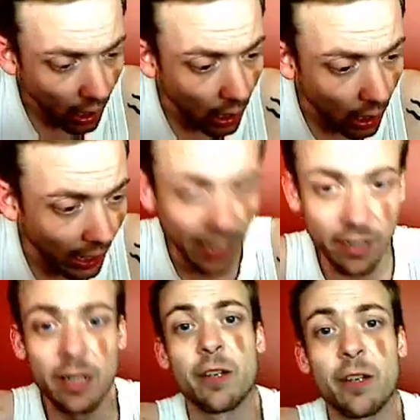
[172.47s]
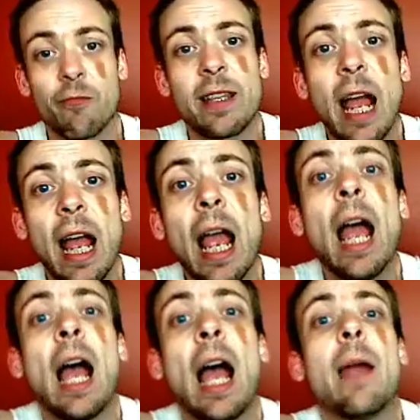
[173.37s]
I actually misread that.
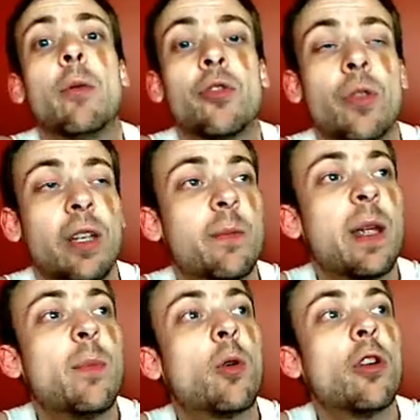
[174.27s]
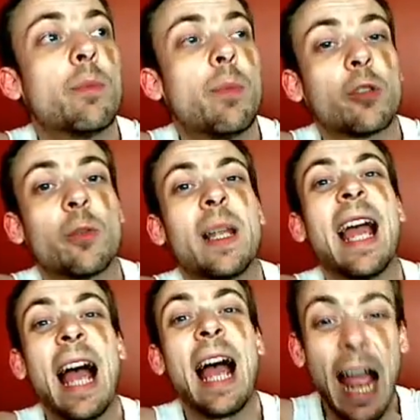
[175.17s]
It was these people couldn't
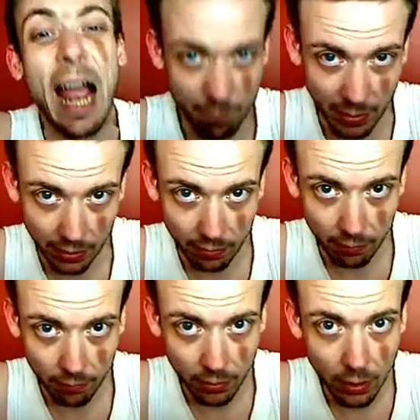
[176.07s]
possibly have been